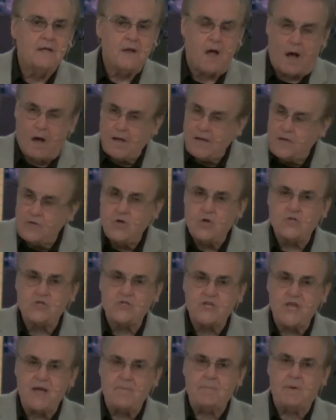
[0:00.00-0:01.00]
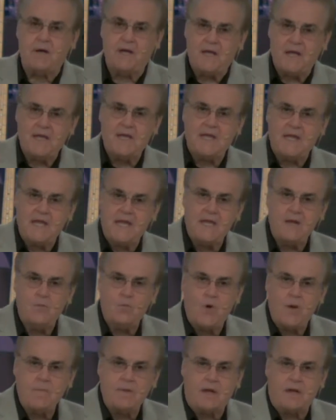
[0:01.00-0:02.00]
Not in yourself, but in
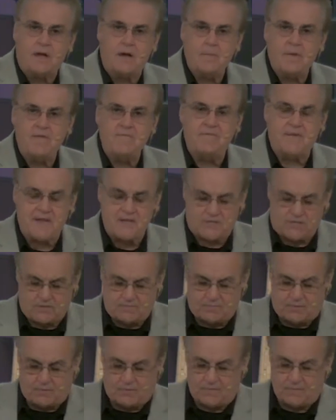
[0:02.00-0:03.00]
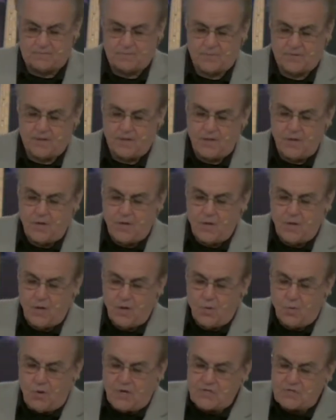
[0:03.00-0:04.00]
him we become invincible,
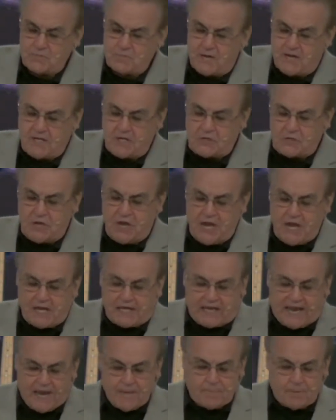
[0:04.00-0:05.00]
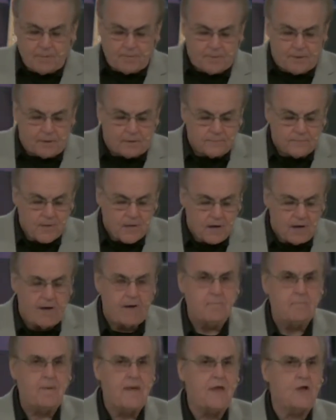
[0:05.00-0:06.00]
which means incapable
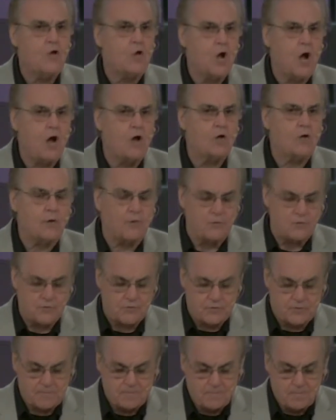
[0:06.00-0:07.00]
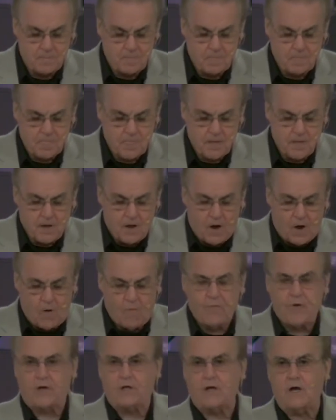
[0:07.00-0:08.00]
of being conquered,
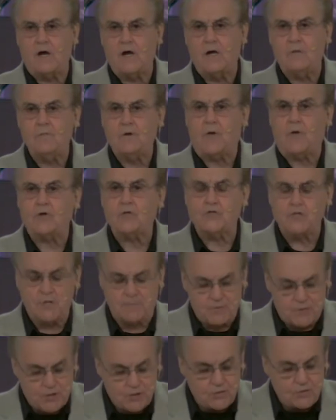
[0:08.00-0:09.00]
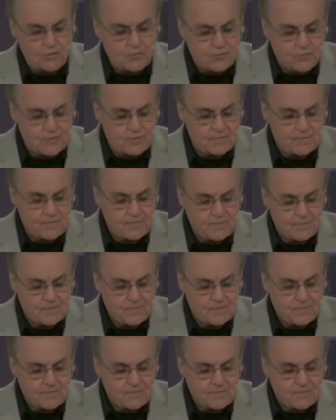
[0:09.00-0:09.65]
overcome, or subdued.